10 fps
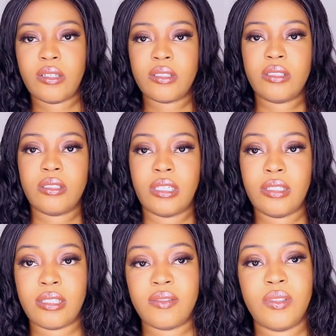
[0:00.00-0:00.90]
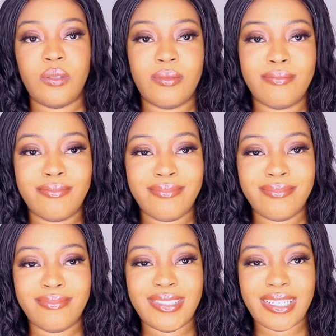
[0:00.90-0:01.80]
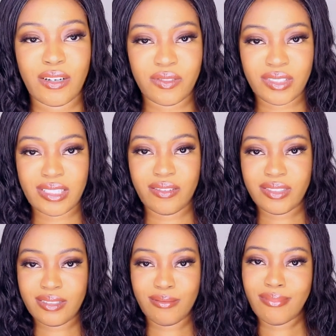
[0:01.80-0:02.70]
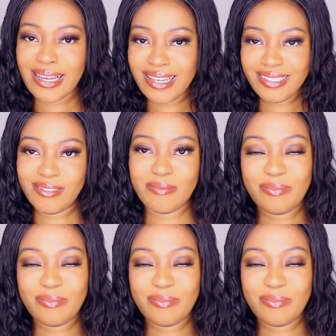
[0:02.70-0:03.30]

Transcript: I'll see you in the next video. Take care of yourselves. Bye.